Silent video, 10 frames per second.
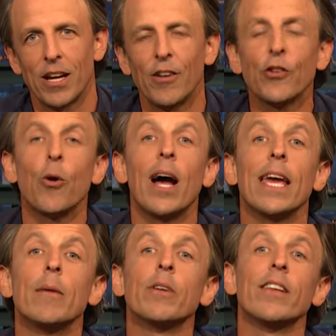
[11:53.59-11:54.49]
Also, I
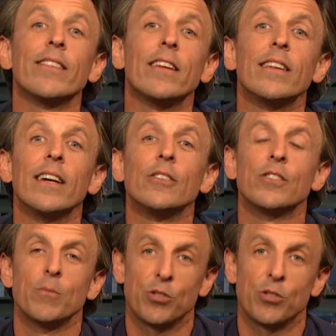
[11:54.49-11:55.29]
am going to send down some